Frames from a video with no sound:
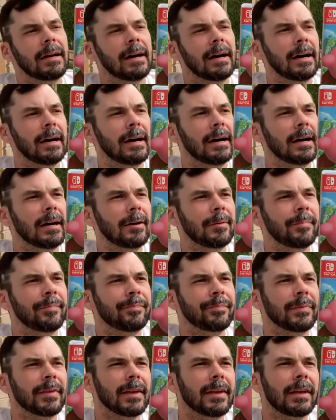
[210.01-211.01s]

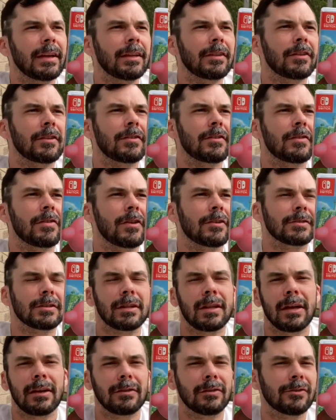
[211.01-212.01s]
There's a
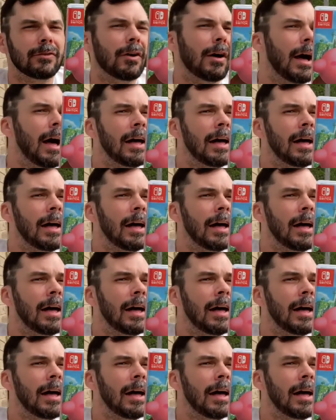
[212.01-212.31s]
lot of little